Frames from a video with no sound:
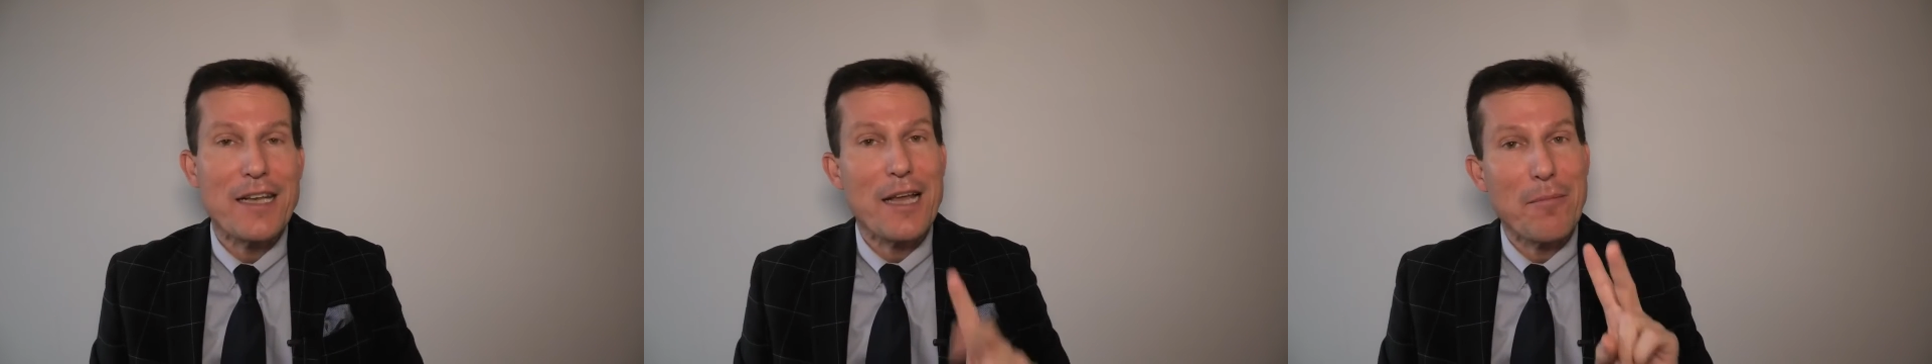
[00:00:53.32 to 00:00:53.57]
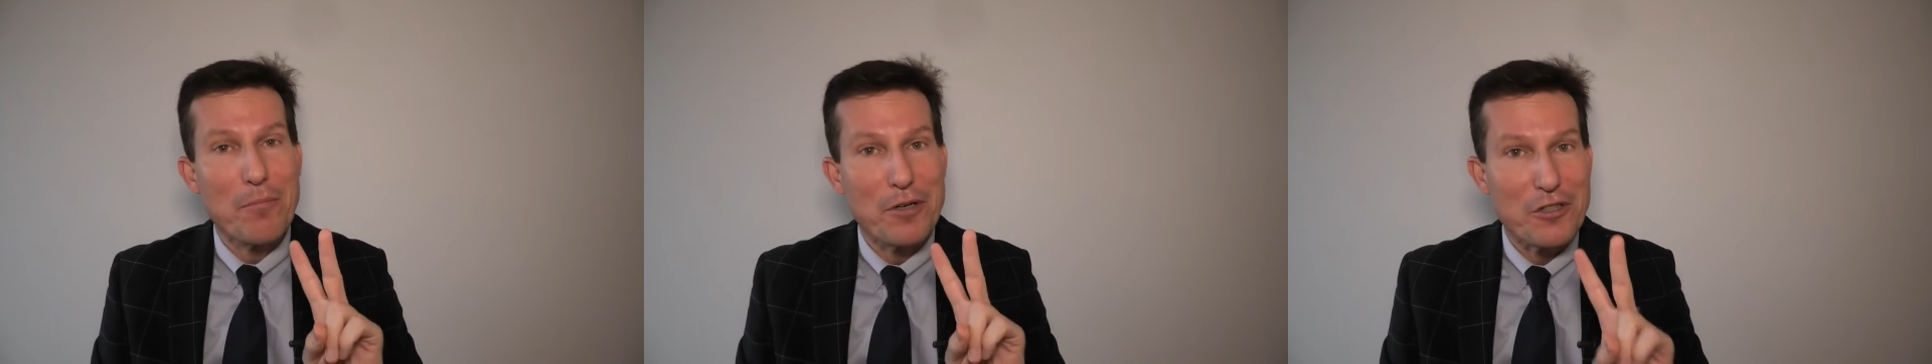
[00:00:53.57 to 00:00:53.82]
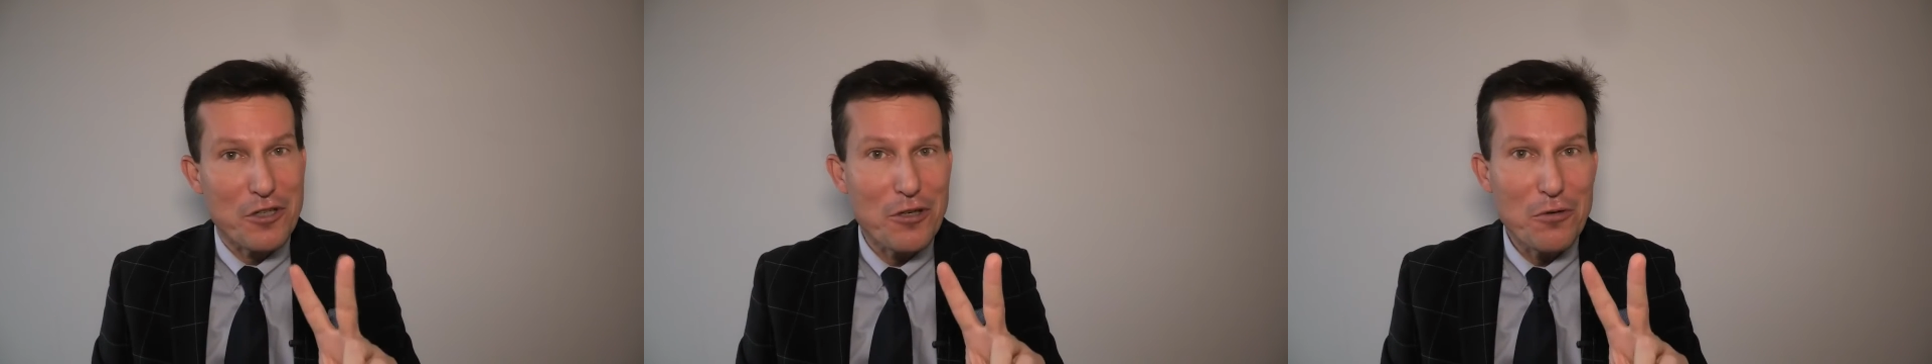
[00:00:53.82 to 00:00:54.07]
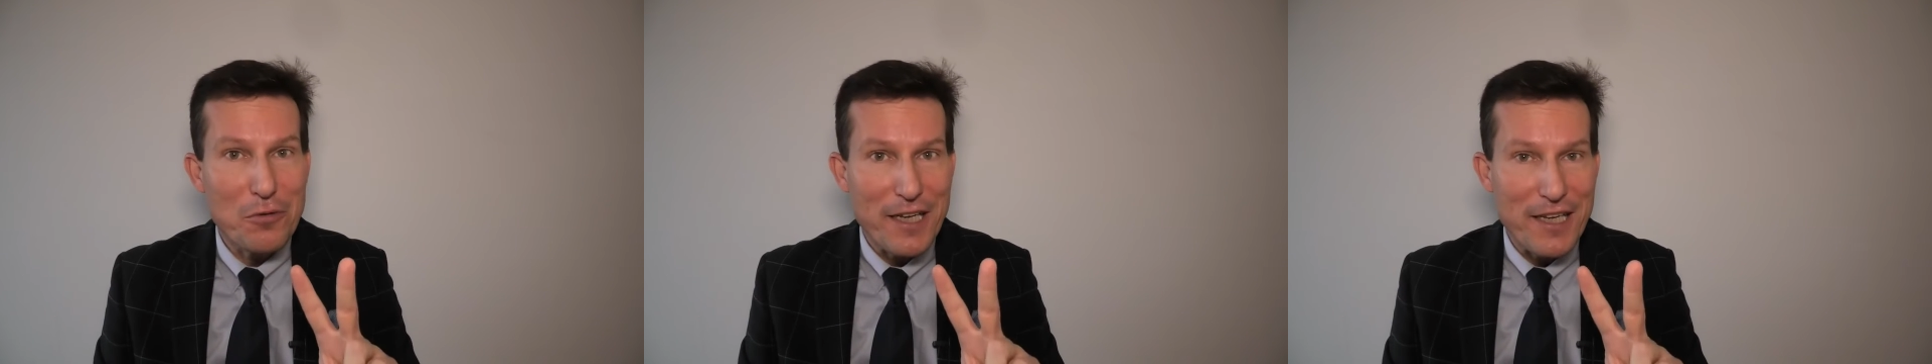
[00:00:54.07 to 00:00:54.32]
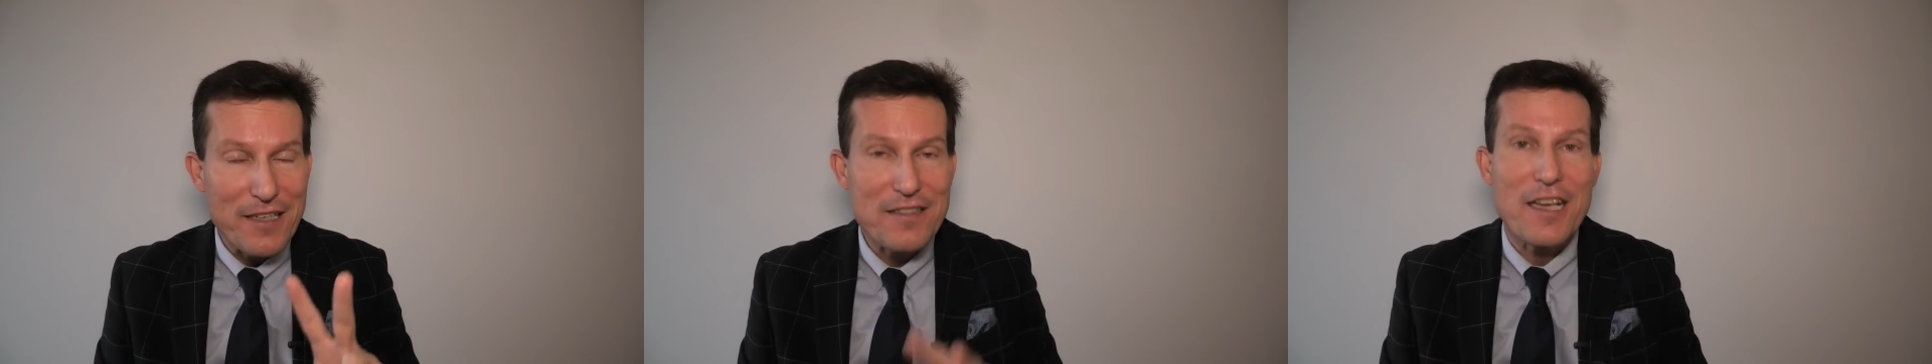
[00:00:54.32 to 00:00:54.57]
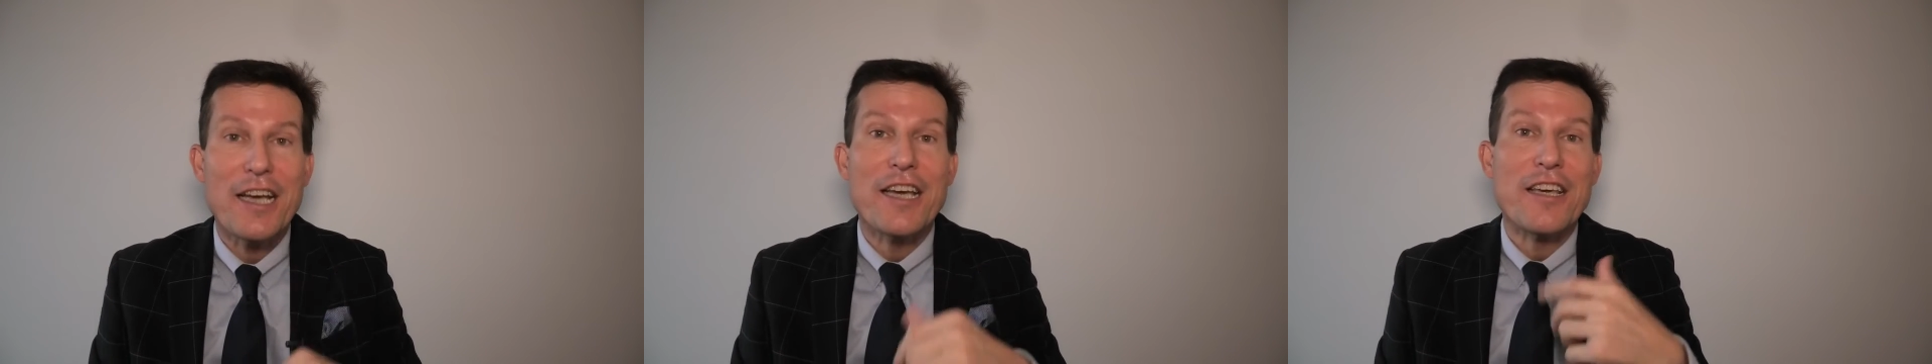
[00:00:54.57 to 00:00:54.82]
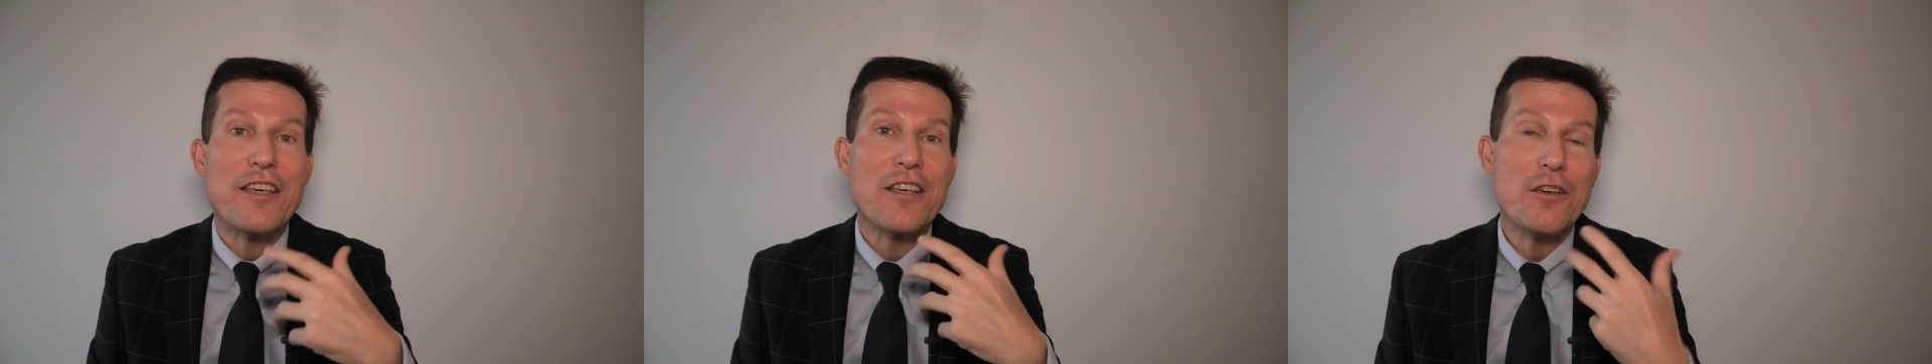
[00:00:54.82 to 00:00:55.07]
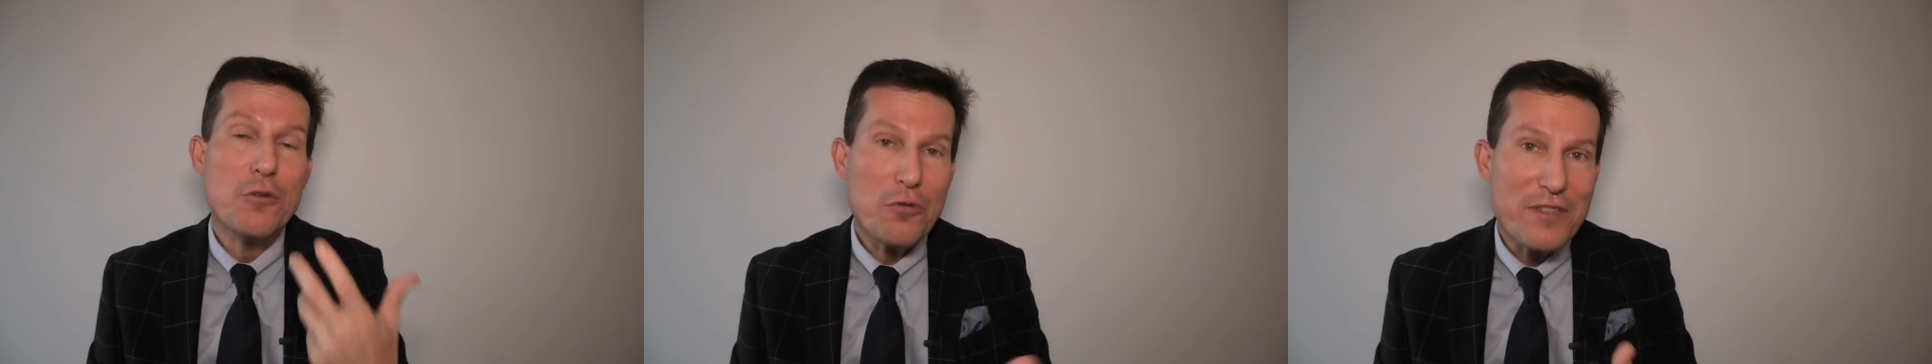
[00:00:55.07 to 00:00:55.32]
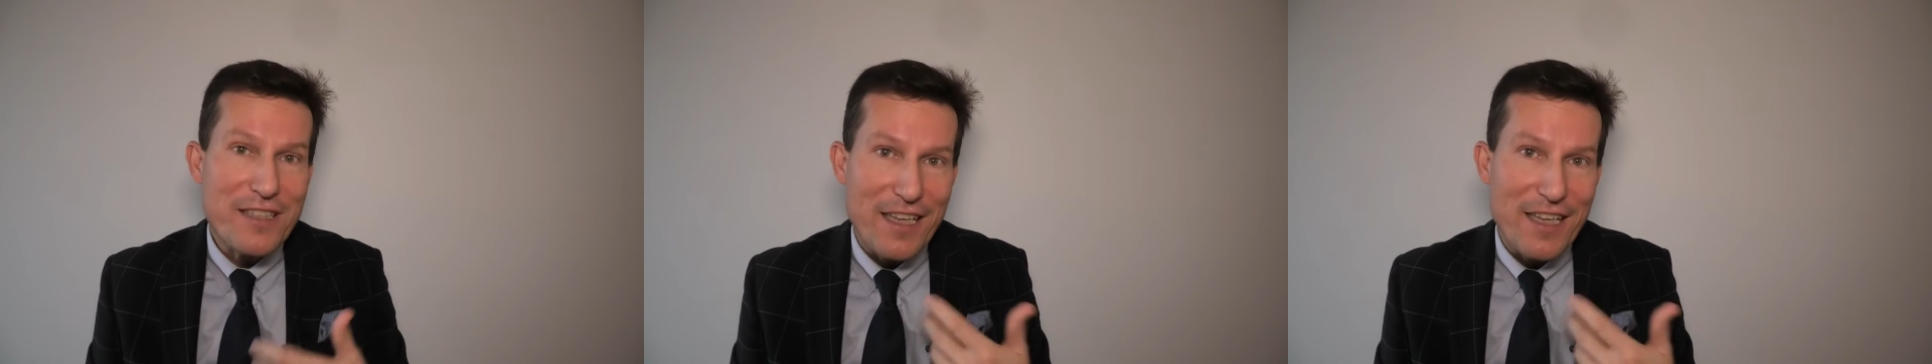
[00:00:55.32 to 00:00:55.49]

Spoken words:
Number two is use